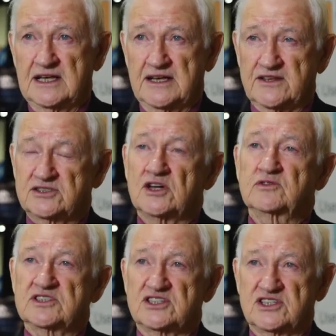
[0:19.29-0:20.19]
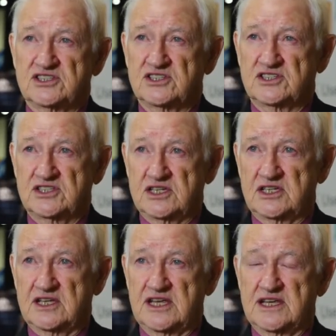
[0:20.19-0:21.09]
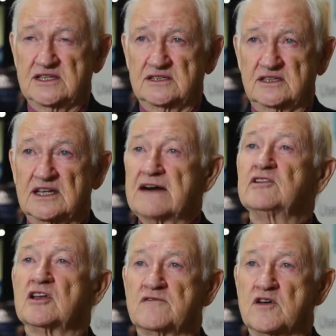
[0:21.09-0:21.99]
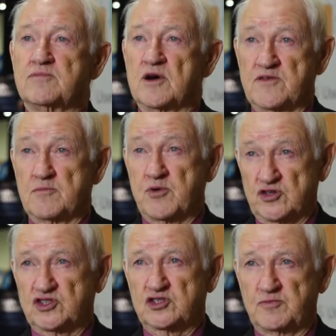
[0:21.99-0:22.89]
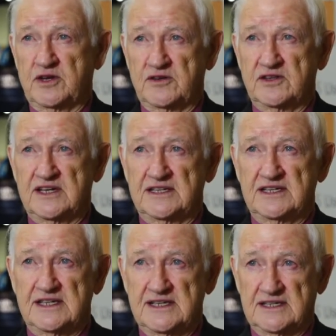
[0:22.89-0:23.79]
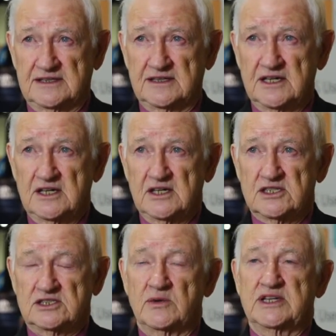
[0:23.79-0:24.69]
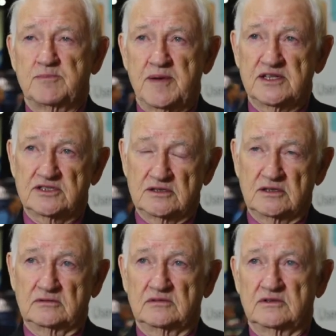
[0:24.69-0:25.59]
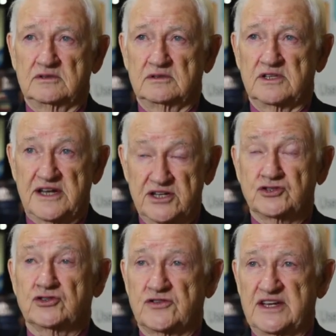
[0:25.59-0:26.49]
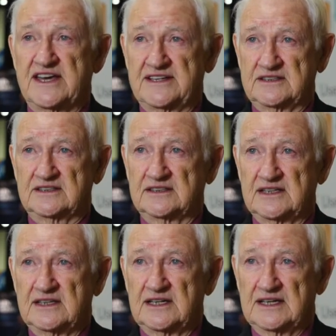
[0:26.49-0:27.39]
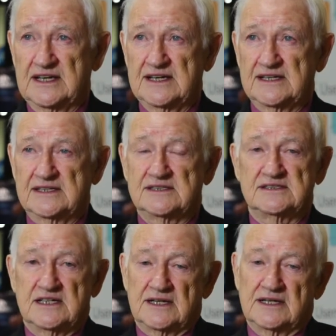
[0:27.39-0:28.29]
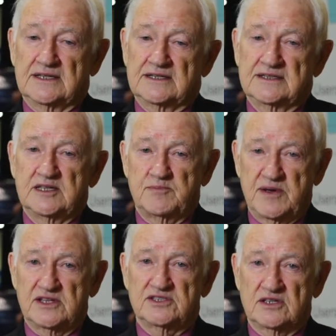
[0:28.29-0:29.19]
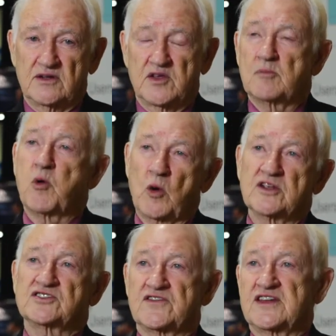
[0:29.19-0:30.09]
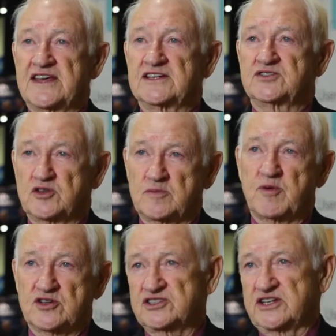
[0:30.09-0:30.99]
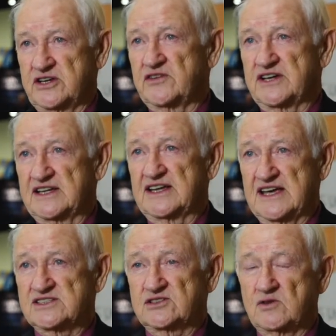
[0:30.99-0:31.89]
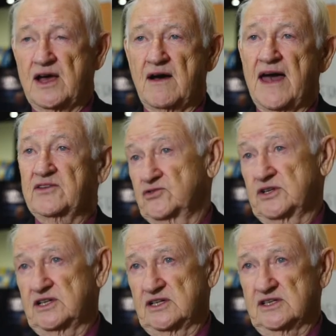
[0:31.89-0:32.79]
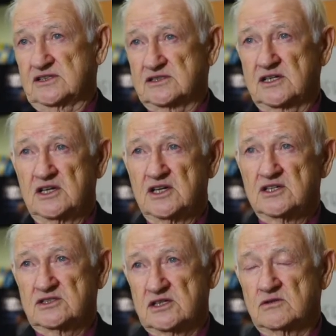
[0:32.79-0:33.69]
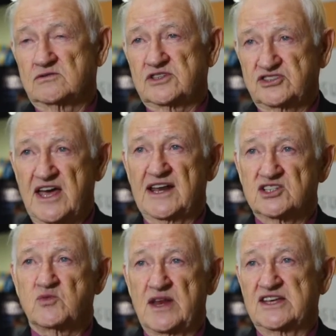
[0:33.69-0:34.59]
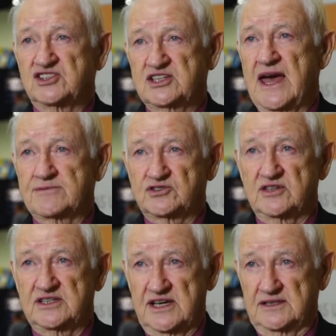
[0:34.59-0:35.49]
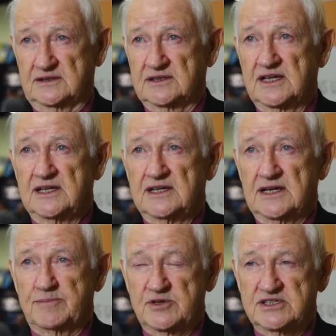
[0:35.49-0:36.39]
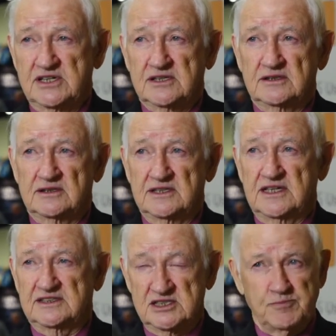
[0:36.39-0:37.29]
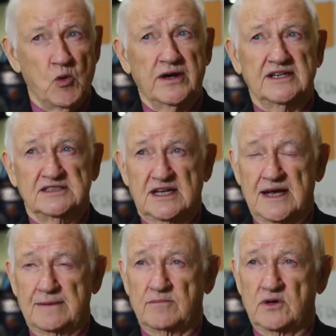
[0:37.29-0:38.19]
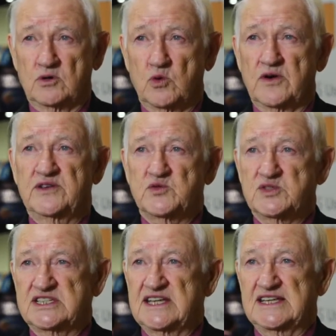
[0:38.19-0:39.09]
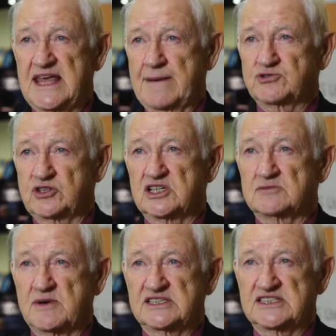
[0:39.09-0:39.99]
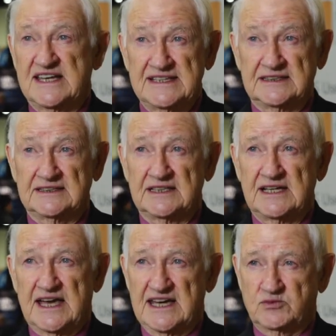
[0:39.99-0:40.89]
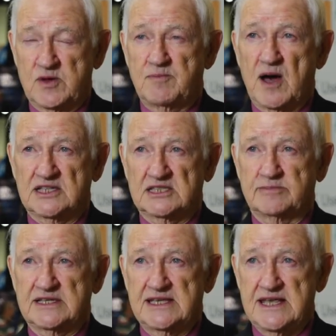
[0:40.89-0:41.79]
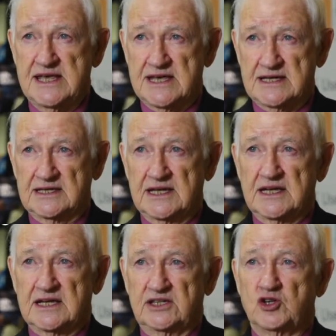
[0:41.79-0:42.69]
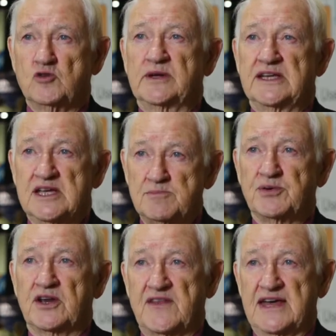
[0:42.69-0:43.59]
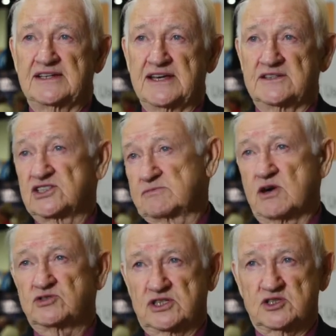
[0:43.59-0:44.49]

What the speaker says: and there's no consistency in the level of the persons putting the data in. So it depends on the nature of the data, and it depends on the importance of the data to the person entering it as to how accurate it is. So the challenge really is capturing data. And particularly at this point in time, we're interested in capturing as much data as we possibly can, and human input of that data is the most